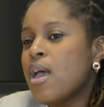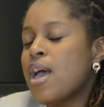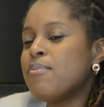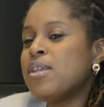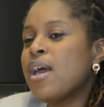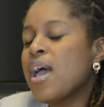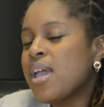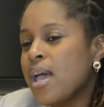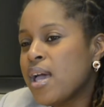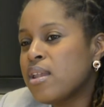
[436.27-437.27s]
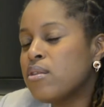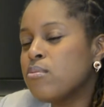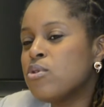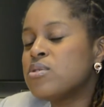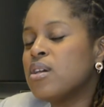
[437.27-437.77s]
I mean, I had the
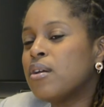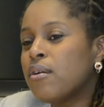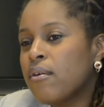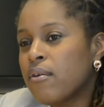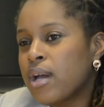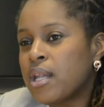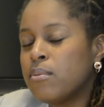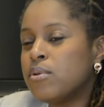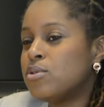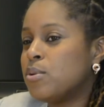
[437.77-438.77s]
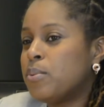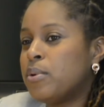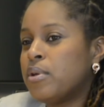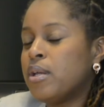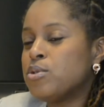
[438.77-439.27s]
most incredible
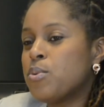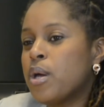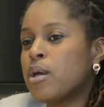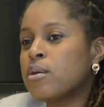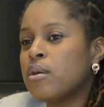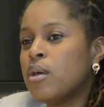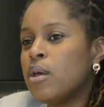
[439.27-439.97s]
support network